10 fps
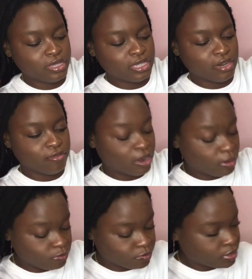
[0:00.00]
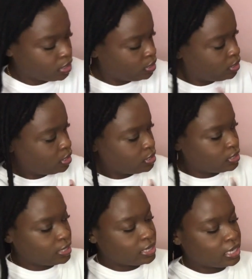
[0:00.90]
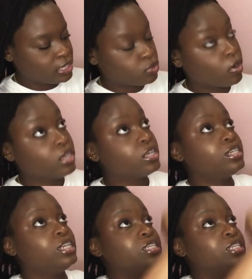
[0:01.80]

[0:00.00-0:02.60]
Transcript: silver so this was on